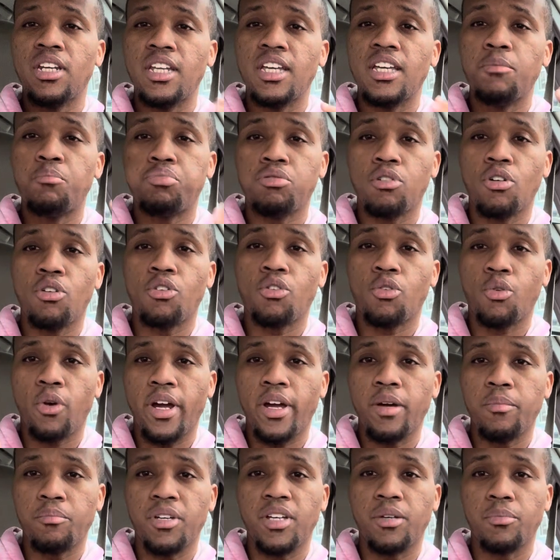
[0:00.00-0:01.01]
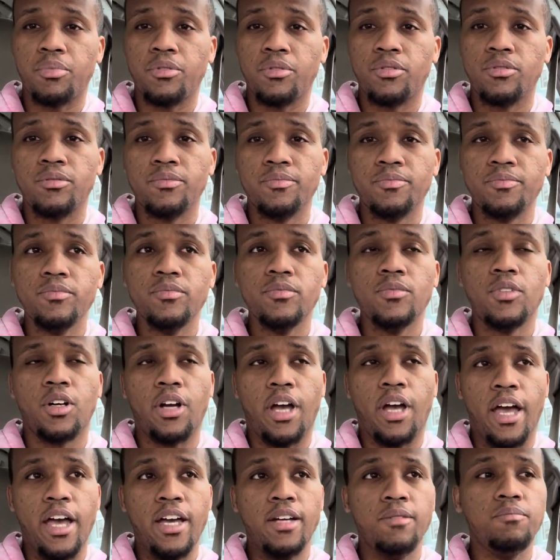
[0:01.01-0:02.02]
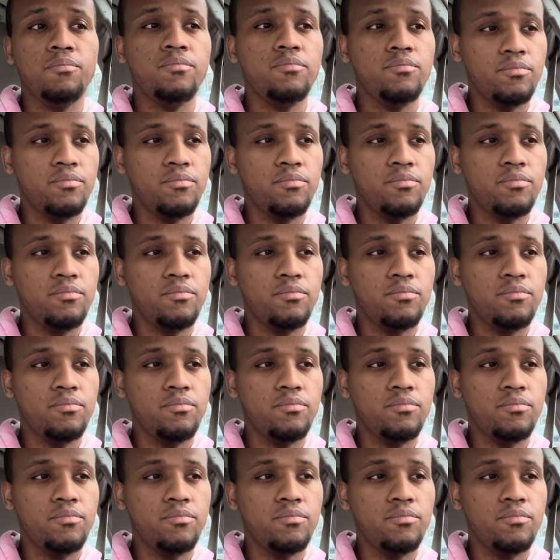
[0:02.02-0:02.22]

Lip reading: deprogram people. Okay.